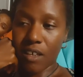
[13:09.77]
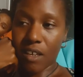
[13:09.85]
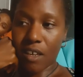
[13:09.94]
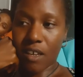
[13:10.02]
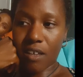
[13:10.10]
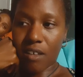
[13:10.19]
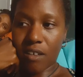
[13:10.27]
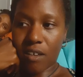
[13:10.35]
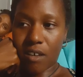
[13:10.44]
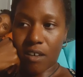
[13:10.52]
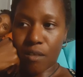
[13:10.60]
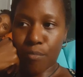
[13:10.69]
And
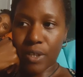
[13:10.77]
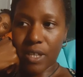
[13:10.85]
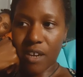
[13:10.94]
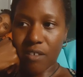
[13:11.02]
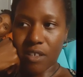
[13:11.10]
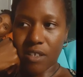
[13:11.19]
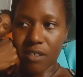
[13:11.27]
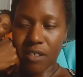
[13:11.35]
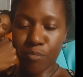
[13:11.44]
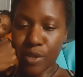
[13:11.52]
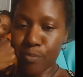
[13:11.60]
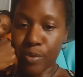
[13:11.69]
polarity,
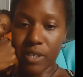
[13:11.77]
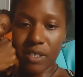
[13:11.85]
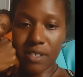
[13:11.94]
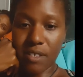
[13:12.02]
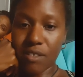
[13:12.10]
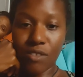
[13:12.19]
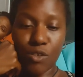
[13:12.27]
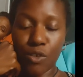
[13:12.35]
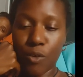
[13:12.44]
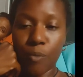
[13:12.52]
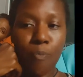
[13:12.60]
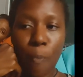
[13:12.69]
simply put, is,
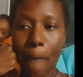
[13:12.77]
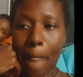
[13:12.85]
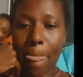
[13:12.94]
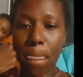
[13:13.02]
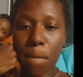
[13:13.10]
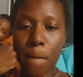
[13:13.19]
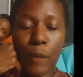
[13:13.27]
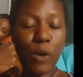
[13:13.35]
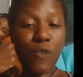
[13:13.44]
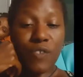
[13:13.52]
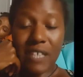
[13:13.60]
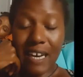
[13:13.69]

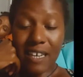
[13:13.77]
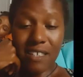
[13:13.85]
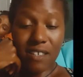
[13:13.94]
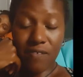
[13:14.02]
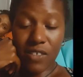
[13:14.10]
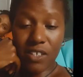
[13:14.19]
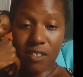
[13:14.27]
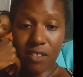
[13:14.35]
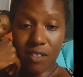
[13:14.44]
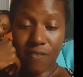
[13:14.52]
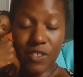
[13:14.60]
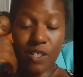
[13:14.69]
both sides of
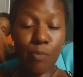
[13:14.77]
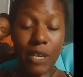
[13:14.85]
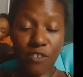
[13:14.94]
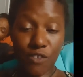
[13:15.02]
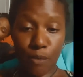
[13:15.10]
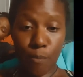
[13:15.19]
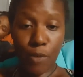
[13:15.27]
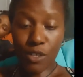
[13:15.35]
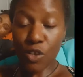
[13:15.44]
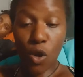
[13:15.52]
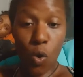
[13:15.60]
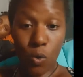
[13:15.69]
the spectrum
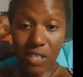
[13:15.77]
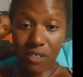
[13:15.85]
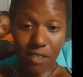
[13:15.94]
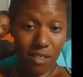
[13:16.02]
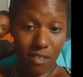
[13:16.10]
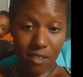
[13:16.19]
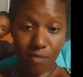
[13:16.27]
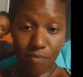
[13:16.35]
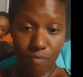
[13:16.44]
must coexist.